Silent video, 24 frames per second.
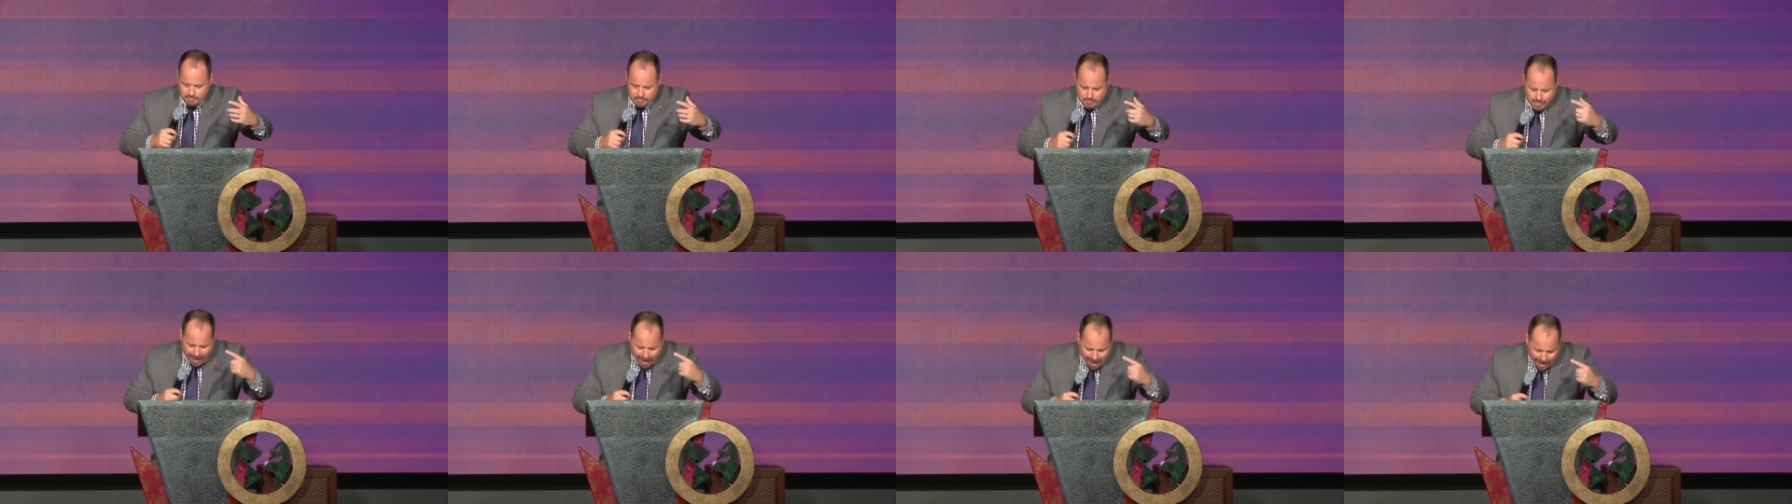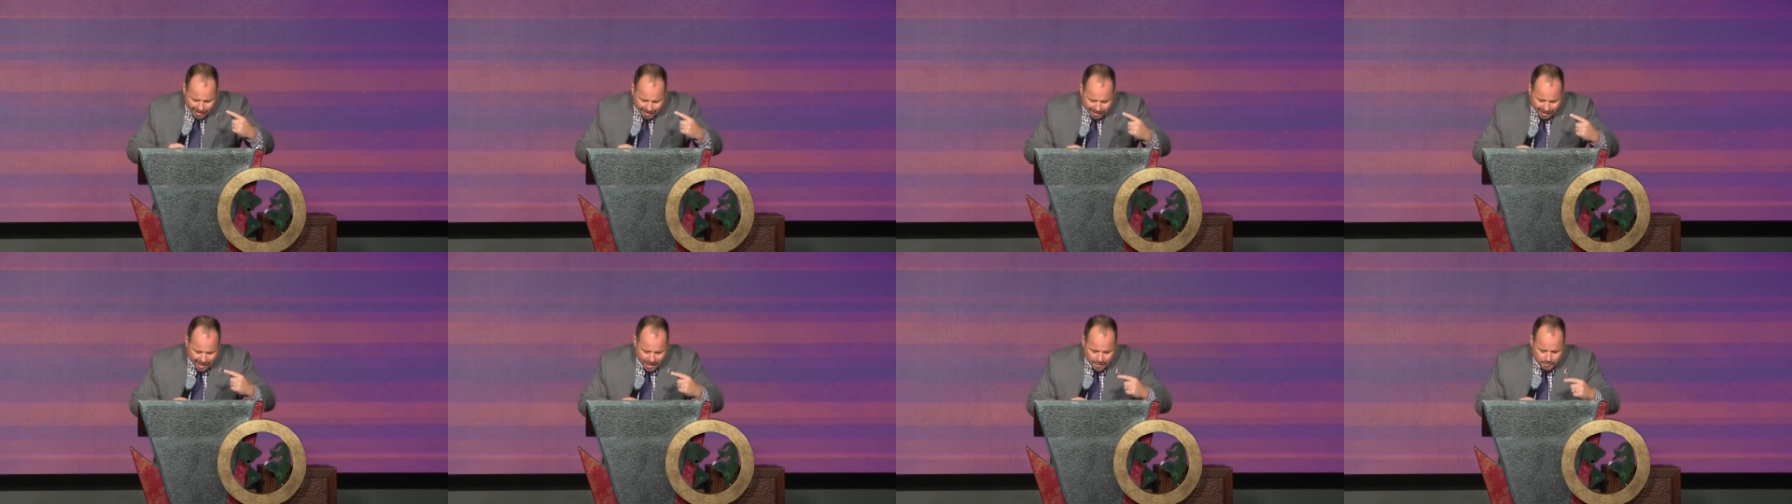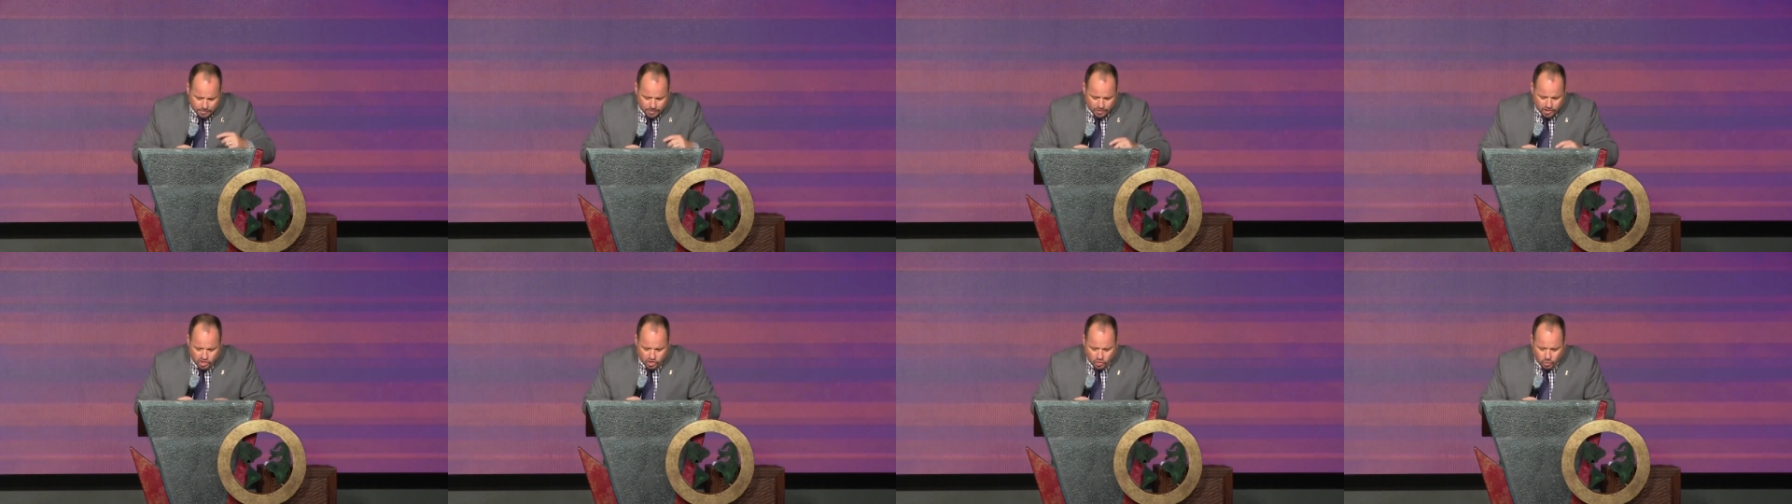Man can
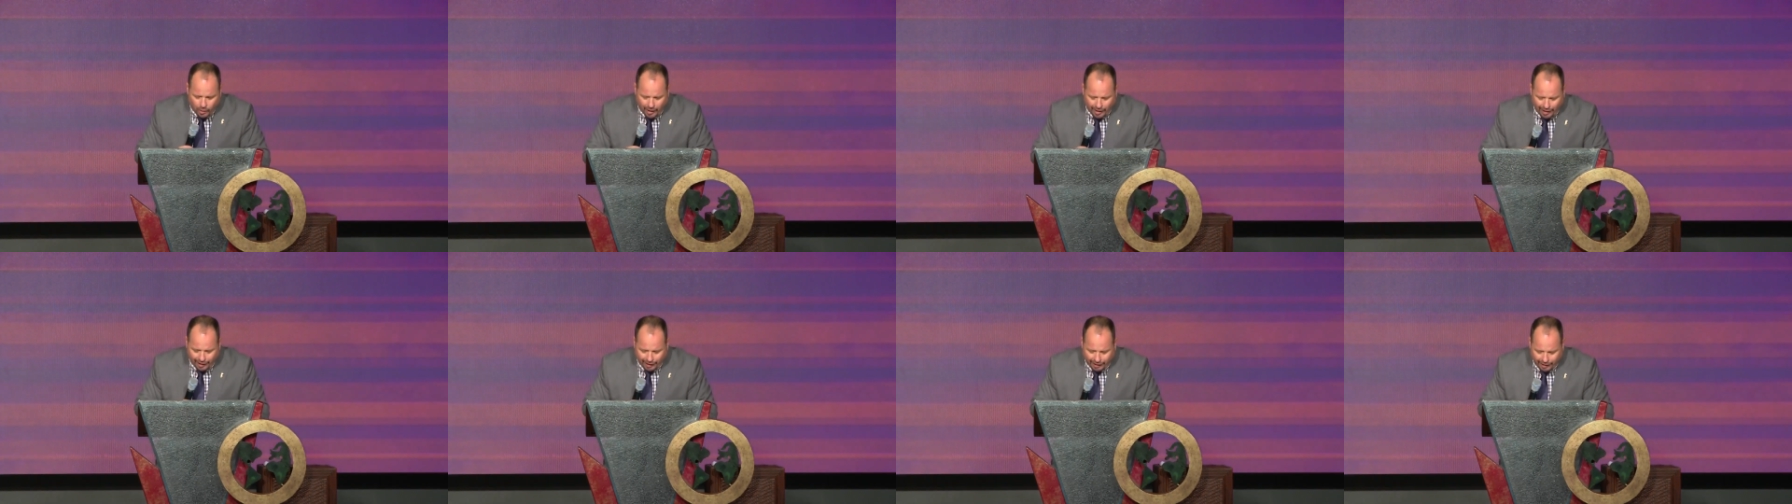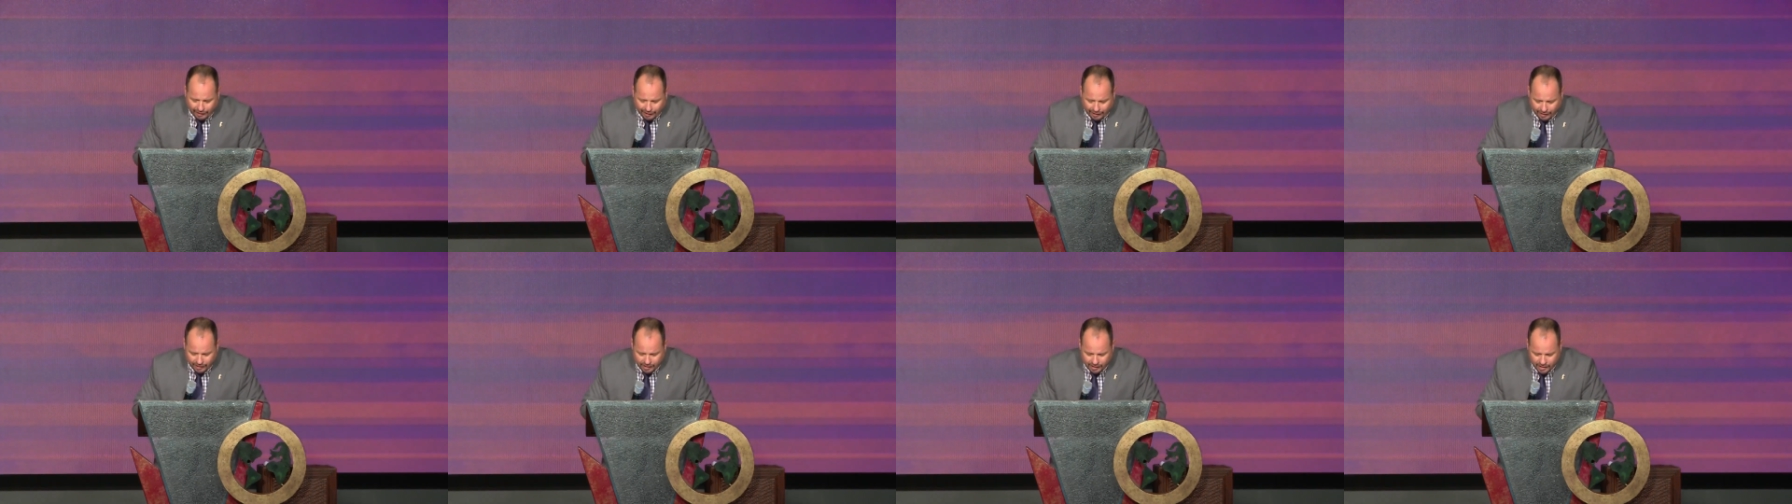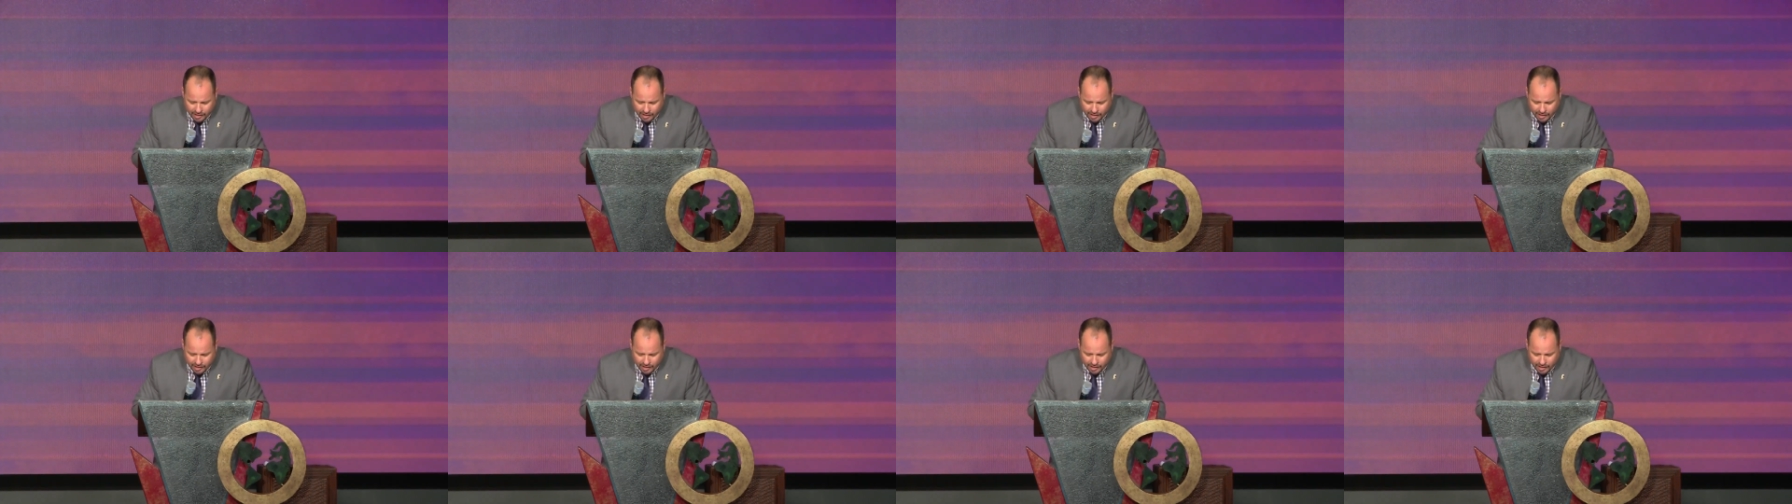persuade,